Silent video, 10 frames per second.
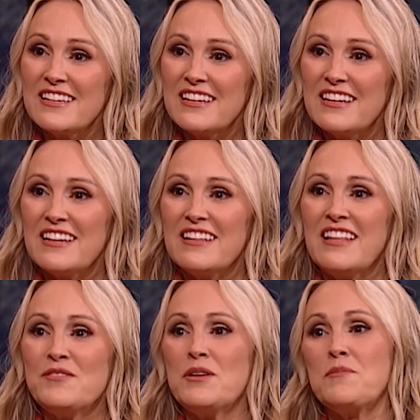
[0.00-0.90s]
Mm.
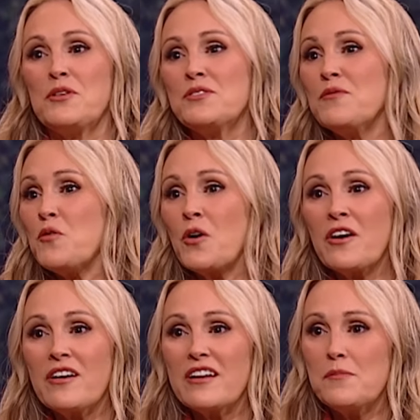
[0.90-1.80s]
That's what He built Him
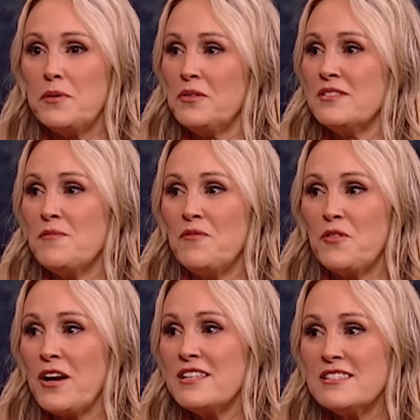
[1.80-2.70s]
for. He built Him
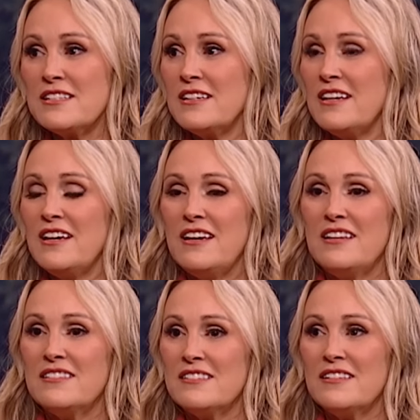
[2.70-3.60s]
for us to
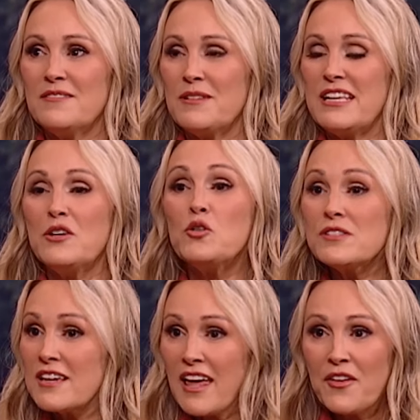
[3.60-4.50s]
heal
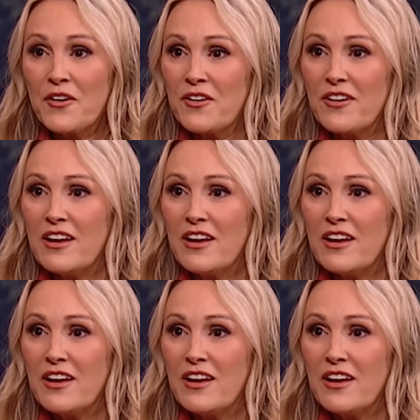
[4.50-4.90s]
together.